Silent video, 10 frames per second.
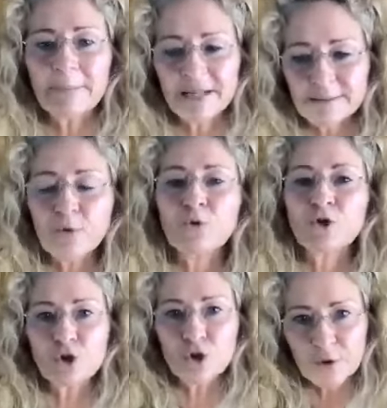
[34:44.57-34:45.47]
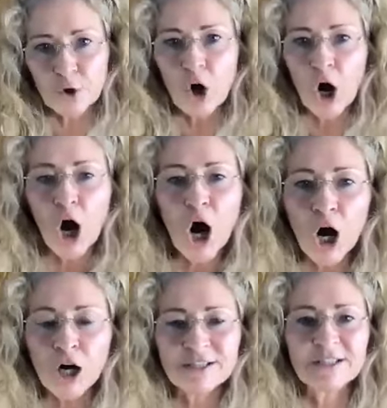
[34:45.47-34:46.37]
But it's more to do with your
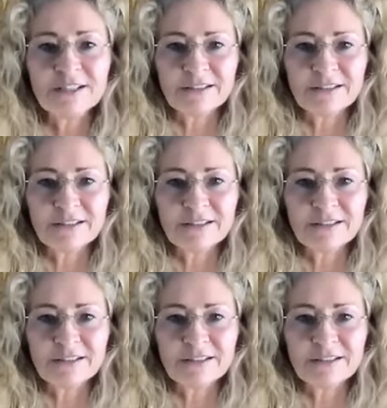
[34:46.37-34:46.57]
heart